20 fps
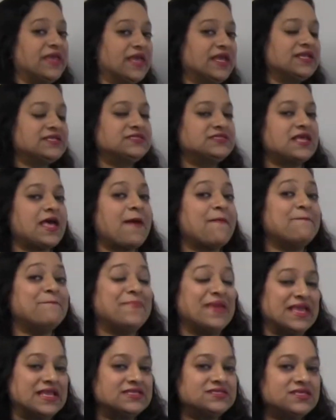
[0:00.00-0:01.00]
Bix,
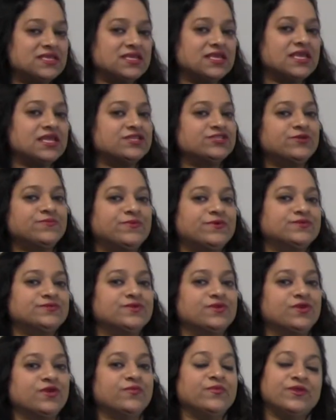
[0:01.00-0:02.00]
basic
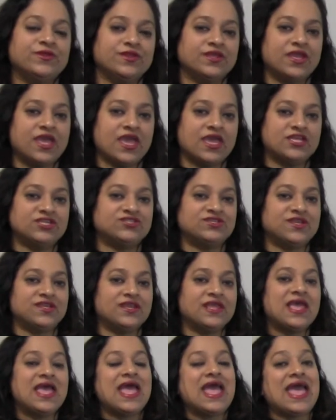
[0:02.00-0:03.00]
interpersonal
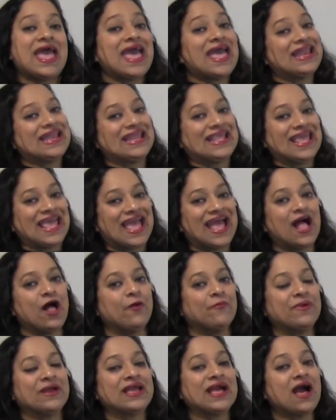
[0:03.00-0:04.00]
communication, and
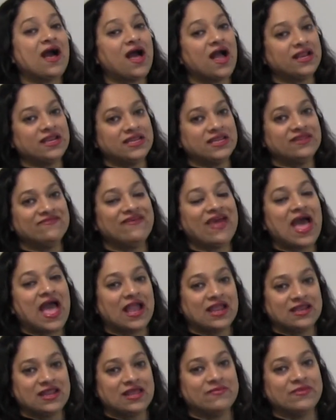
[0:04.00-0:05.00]
Kalb, cognitive
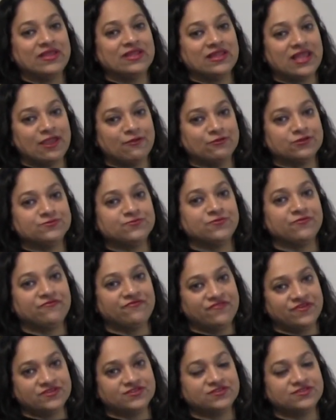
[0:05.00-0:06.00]
academic language
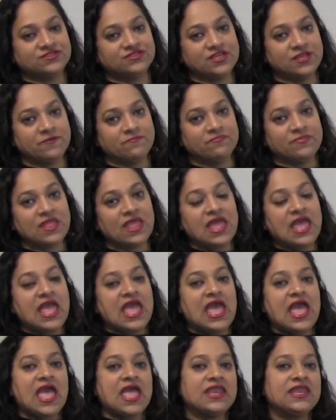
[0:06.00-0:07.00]
proficiency.
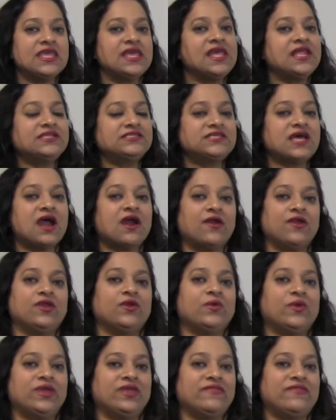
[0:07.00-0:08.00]
And it's
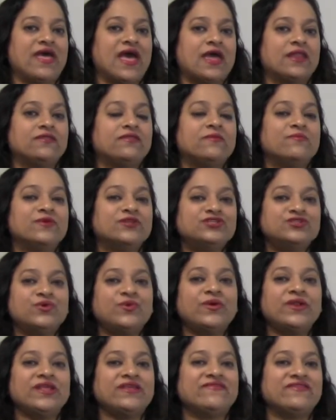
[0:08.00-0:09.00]
arguing that the
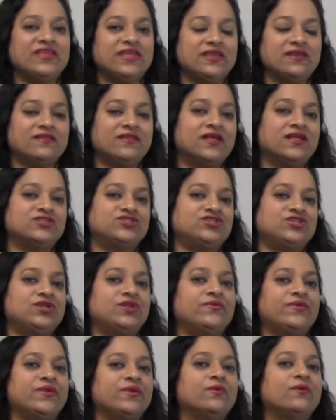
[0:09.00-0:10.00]
majority of ELL
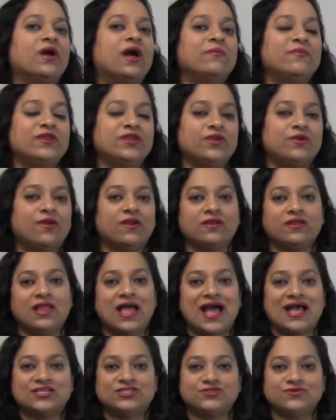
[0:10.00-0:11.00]
children who come into our
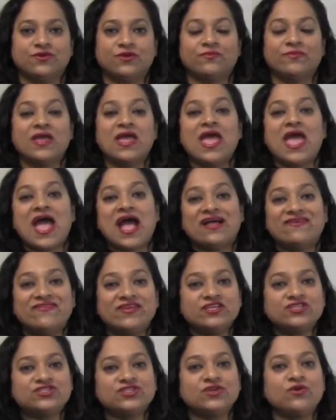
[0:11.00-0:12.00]
classroom,
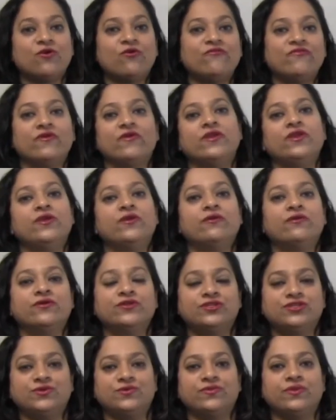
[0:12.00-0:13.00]
eventually over a year or
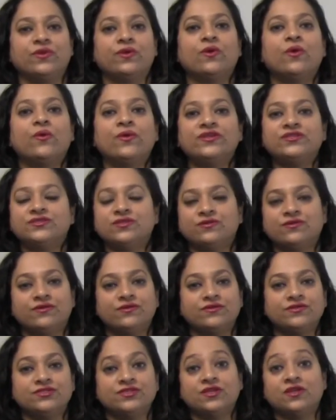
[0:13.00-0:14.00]
2, they're going to
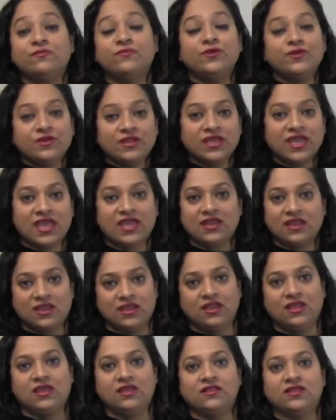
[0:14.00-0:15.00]
learn to communicate
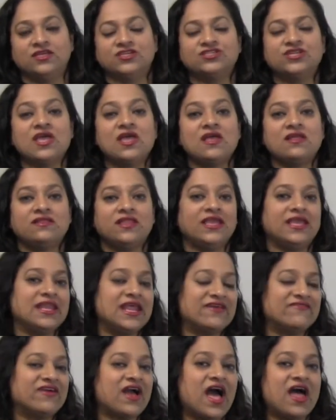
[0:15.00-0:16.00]
in English. They can
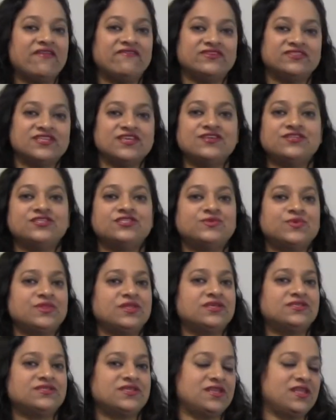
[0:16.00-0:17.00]
have conversations with
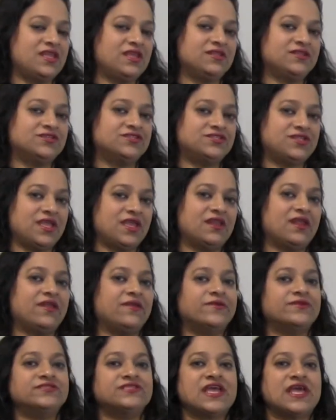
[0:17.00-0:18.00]
us in English. They can
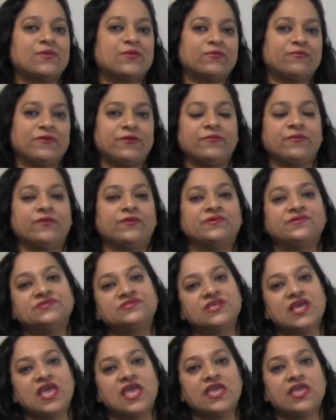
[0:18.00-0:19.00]
understand what people are
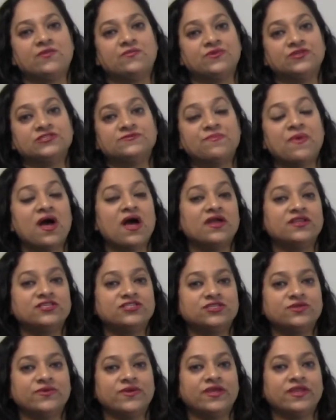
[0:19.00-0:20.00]
saying and
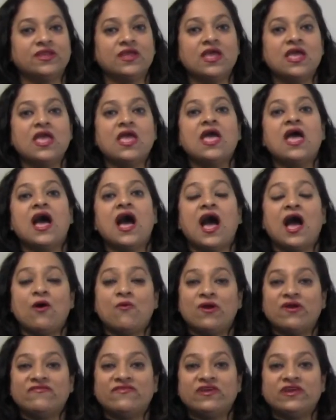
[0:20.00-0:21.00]
respond to it.
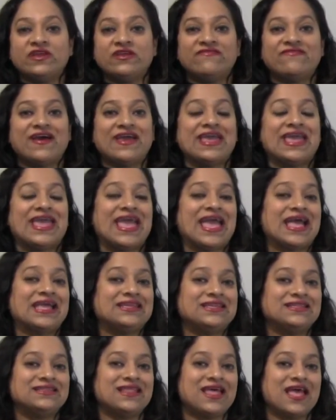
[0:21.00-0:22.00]
However, if I
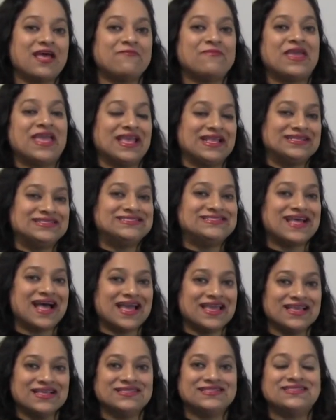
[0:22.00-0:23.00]
handed them a
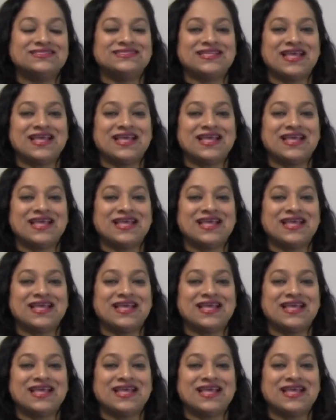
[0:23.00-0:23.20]
science